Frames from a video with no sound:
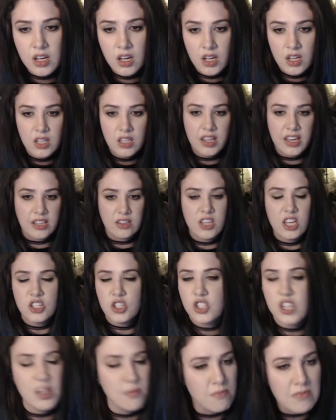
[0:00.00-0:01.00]
Like they just
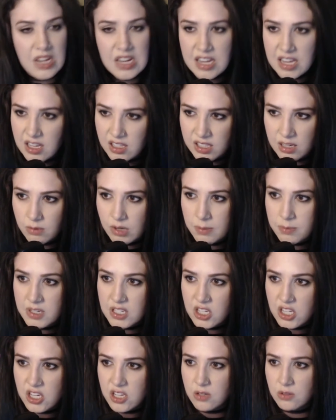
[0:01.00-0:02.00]
immediately rip
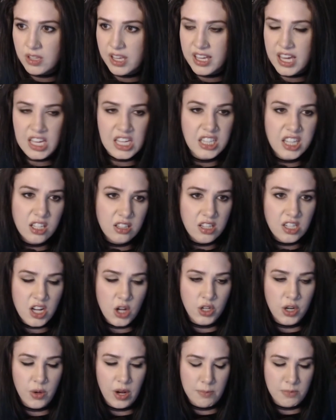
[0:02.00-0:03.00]
into you. Like I clearly don't
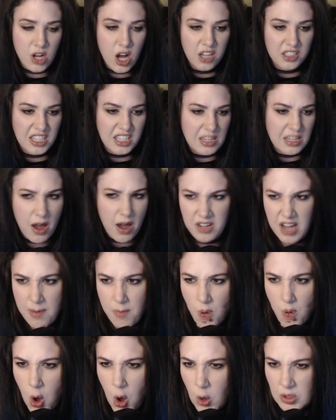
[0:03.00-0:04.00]
know what I'm talking about, and I'm
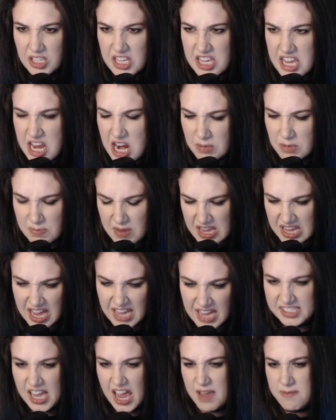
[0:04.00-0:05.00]
only here
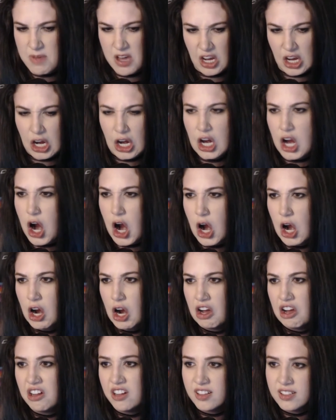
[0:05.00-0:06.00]
because I'm a girl.